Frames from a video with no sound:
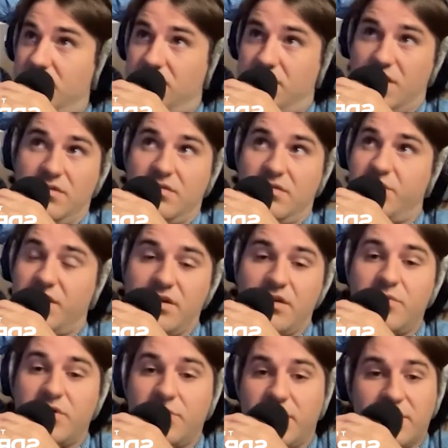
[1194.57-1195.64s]
like the
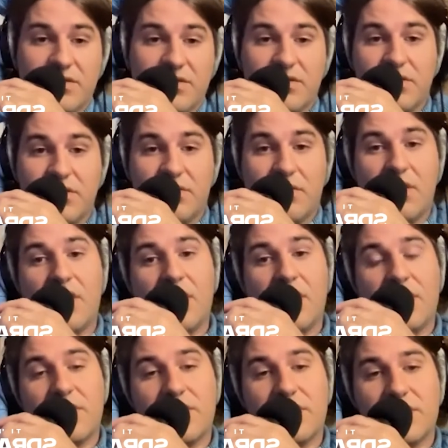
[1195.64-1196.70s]
pandemic, basically.
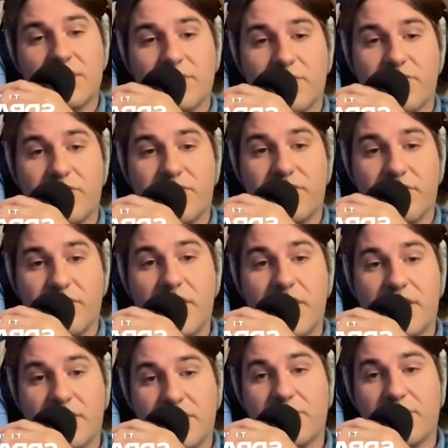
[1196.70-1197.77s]
Oh, so, okay.
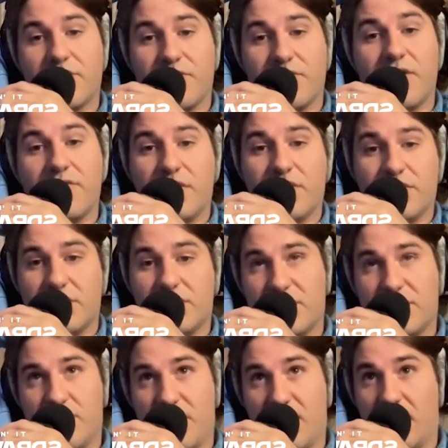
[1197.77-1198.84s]
So for five years, I was
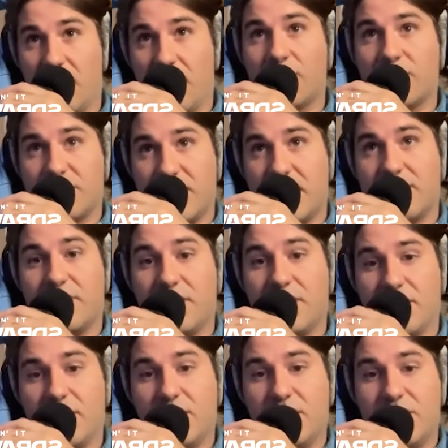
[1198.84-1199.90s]
spending almost half the
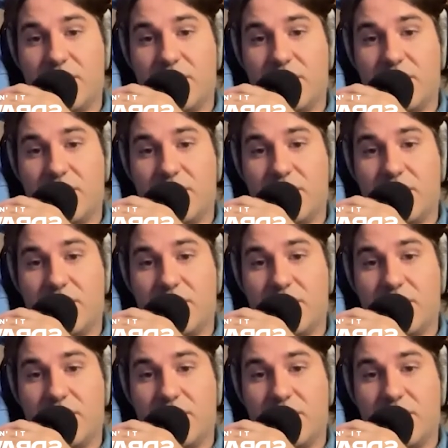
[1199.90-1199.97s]
year each